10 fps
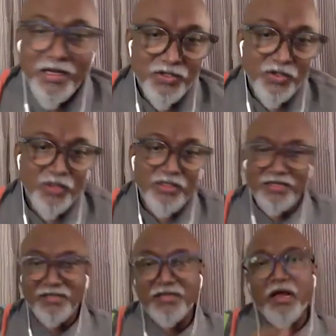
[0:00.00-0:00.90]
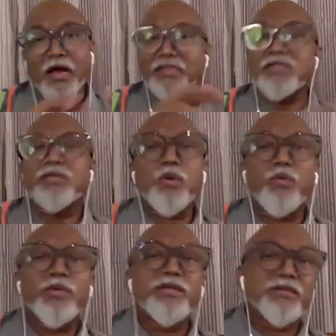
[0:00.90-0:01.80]
So these artists
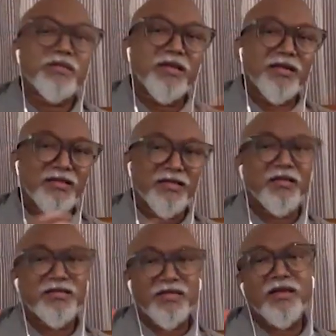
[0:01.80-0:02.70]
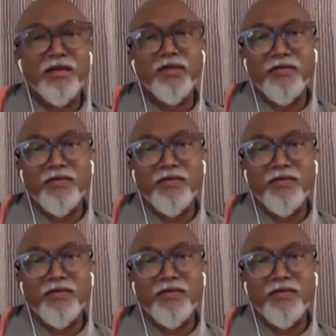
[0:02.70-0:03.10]
always, uh, that's a kind of